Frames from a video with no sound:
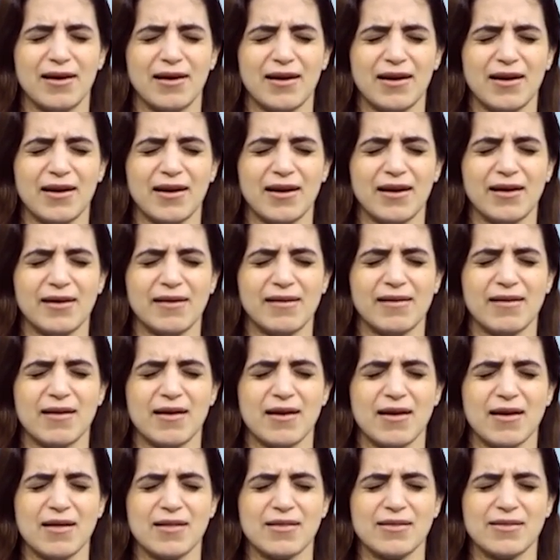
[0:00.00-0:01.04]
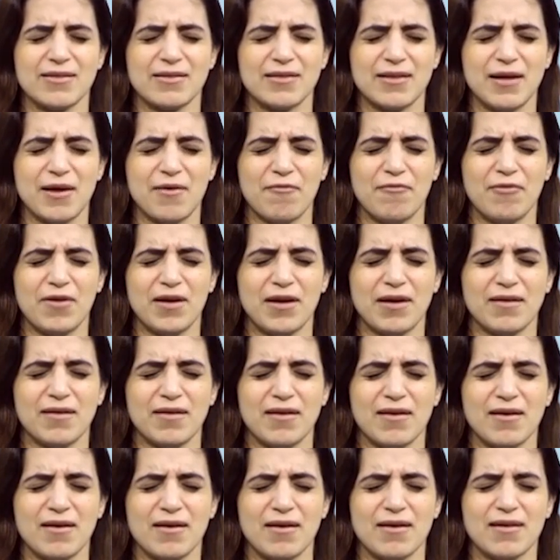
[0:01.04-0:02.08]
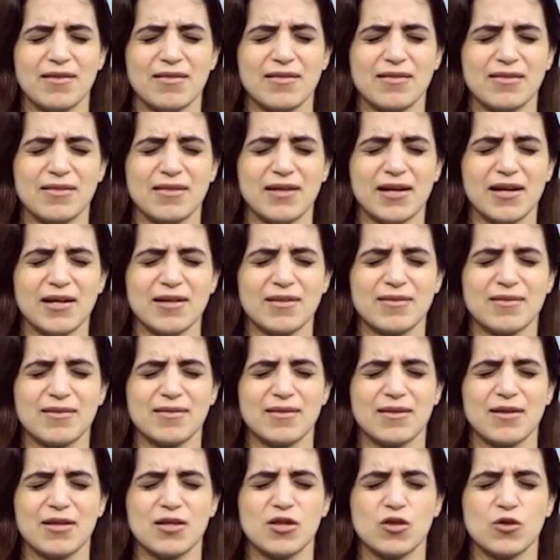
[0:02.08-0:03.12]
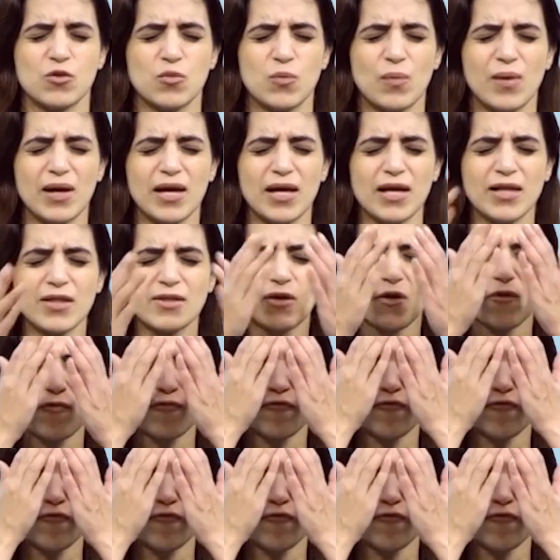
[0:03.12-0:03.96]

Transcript: 8, 7, 6. Squeeze your